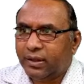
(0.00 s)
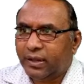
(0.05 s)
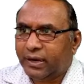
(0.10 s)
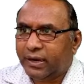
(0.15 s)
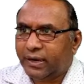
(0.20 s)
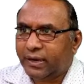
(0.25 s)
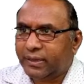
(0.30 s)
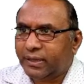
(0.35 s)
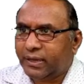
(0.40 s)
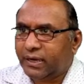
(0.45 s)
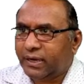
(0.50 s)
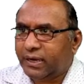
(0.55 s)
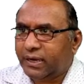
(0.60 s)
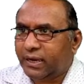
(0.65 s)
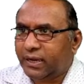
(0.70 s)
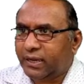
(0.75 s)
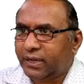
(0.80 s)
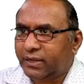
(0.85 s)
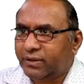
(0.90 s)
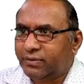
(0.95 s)
And then
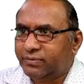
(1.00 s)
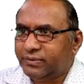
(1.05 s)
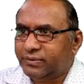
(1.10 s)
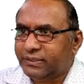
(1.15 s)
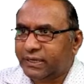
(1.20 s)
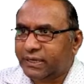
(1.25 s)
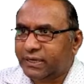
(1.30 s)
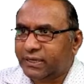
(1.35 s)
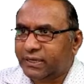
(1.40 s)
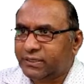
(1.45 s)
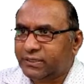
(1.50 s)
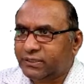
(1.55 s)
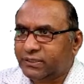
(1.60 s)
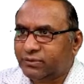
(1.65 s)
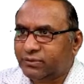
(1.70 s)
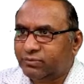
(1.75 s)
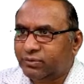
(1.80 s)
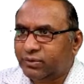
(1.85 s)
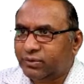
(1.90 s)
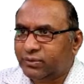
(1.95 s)
I have z is
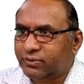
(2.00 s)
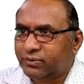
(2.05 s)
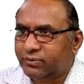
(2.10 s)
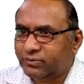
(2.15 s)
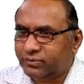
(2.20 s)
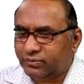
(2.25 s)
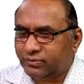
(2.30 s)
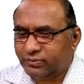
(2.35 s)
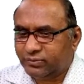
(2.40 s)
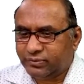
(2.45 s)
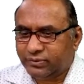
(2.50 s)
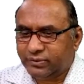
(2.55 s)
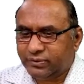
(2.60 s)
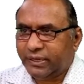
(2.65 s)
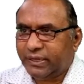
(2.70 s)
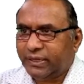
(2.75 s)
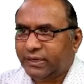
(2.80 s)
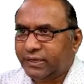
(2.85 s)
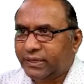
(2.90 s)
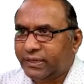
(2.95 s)
equal to,
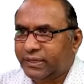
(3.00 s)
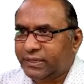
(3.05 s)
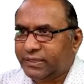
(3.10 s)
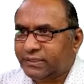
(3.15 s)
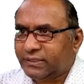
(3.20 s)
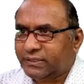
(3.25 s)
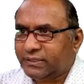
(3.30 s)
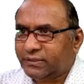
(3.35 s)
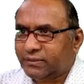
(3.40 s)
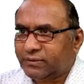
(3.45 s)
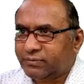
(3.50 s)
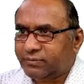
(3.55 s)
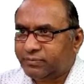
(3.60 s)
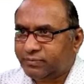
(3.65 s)
here is